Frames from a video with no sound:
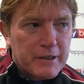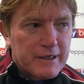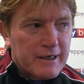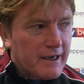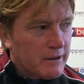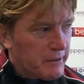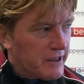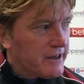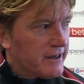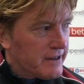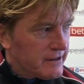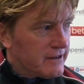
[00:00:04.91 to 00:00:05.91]
But yeah, it'd be
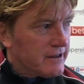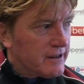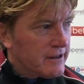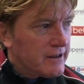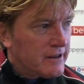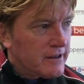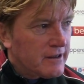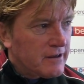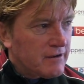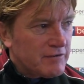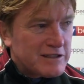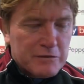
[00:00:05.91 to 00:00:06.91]
great. They,
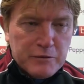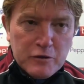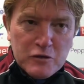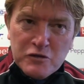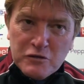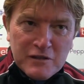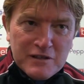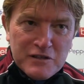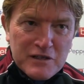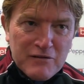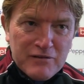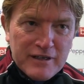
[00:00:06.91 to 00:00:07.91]
obviously, we know
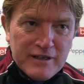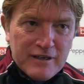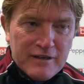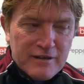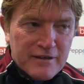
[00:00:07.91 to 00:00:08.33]
Sunderland travelling